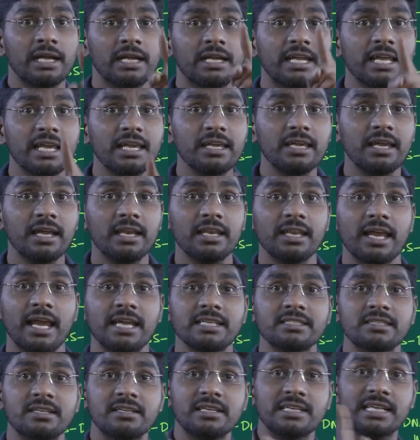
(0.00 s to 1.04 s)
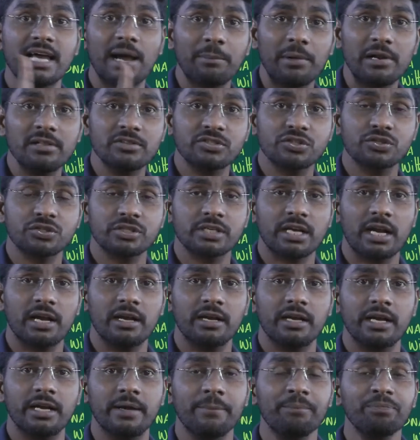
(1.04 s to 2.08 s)
D N A is double
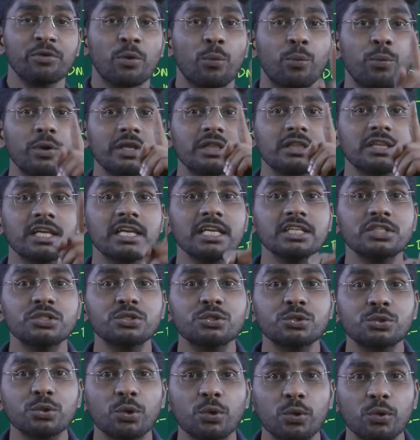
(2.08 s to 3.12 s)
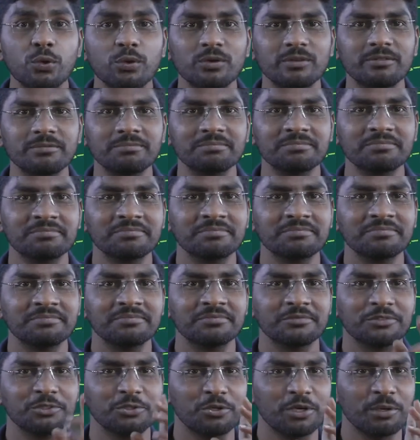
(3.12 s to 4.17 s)
stranded with histone.
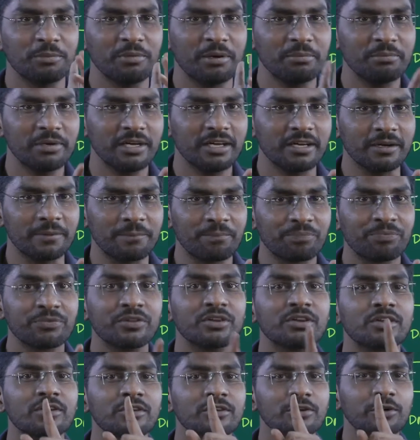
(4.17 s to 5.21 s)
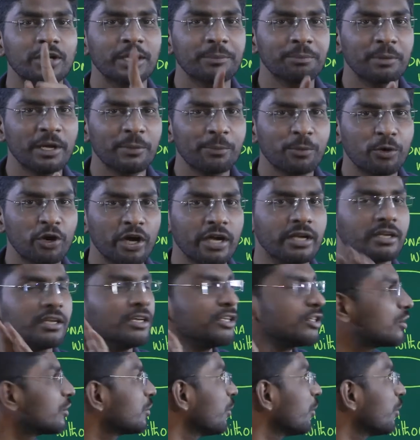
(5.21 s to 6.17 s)
Do you remember? You get my point?